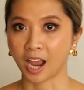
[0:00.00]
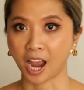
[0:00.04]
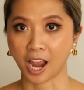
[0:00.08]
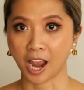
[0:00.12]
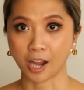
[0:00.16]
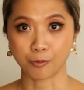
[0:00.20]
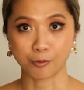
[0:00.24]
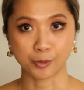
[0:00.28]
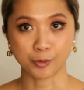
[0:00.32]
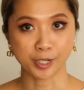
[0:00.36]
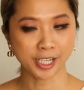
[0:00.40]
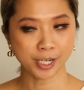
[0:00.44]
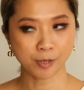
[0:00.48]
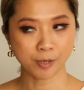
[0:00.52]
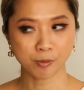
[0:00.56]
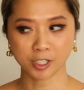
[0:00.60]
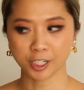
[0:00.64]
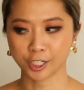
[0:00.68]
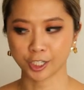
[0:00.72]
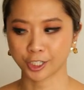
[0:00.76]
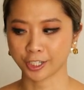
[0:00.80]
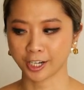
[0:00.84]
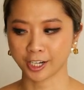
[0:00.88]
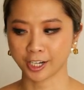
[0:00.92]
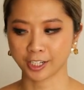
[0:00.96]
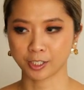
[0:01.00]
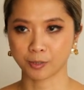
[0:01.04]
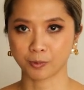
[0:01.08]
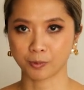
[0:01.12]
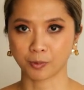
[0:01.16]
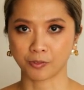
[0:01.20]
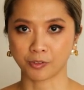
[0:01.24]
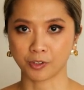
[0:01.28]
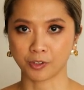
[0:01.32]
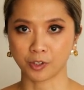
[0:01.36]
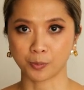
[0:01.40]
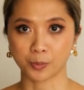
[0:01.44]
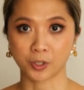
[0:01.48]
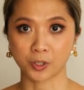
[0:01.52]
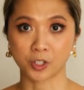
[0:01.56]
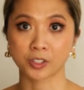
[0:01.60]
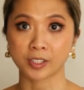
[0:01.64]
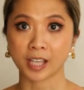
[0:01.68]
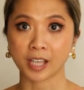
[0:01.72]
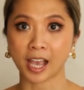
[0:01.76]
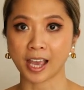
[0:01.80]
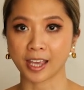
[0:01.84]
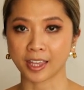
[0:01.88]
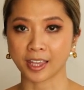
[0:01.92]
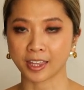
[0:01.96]
I really want to share this with you
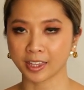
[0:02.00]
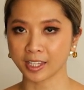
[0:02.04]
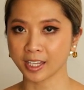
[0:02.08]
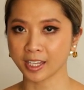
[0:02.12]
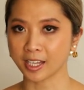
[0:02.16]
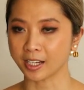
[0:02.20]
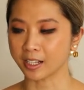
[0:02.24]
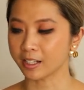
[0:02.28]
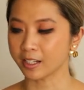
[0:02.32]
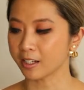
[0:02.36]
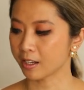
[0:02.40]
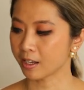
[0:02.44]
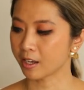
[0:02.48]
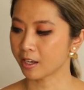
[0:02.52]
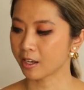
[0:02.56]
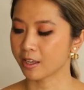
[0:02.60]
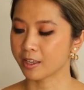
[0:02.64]
because I think